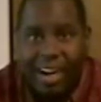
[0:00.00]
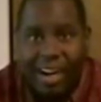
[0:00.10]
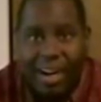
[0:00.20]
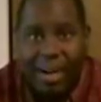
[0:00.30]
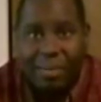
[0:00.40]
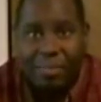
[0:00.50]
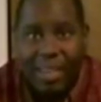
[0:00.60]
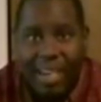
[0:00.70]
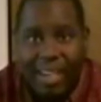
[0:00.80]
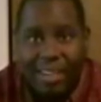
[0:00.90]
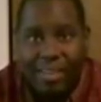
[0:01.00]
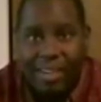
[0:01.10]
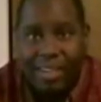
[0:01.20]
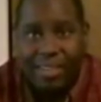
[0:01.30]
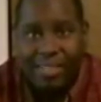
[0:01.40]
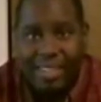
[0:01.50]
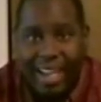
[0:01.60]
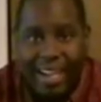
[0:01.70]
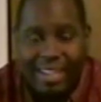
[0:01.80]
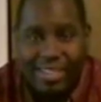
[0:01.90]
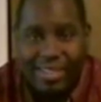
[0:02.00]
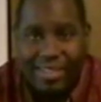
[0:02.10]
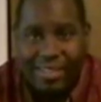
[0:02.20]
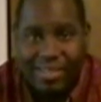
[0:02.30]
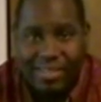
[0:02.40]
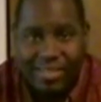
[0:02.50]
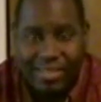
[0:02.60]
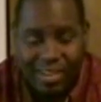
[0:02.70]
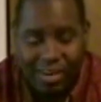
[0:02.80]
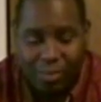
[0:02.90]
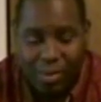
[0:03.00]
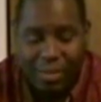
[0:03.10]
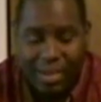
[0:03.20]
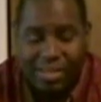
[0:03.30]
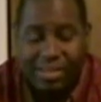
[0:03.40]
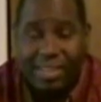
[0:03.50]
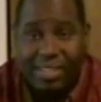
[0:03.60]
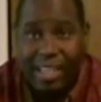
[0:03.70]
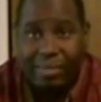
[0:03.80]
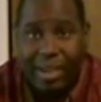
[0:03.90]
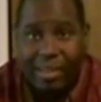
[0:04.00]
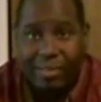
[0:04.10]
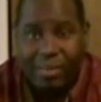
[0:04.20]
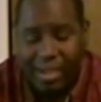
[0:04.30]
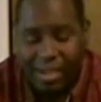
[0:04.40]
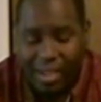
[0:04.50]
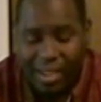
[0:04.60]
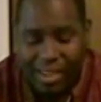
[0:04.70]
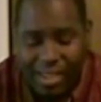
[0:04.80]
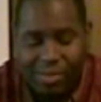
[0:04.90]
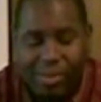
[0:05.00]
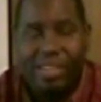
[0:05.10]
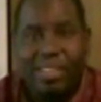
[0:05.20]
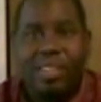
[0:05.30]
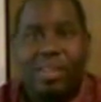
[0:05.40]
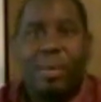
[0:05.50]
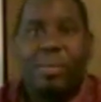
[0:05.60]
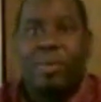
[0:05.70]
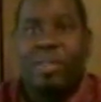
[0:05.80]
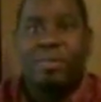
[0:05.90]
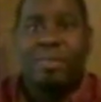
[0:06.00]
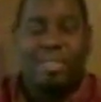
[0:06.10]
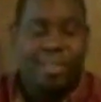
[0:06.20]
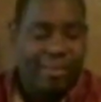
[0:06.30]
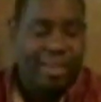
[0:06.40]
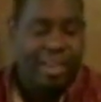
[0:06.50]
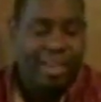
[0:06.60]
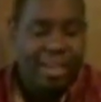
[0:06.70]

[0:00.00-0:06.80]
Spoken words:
and you can use that to pretty much do the same method, but this one is a little bit more specific.